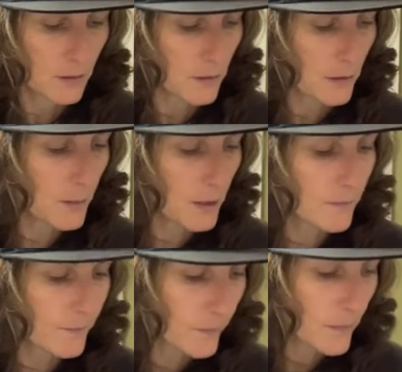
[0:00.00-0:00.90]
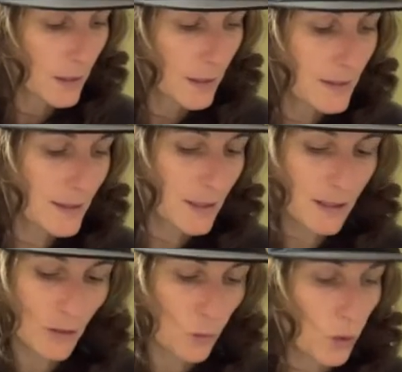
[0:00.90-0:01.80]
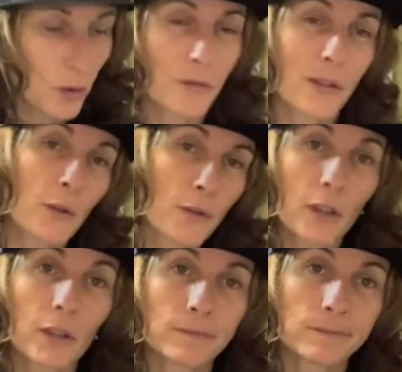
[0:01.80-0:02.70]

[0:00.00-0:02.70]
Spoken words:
mean, it's not the end of the world if it goes here.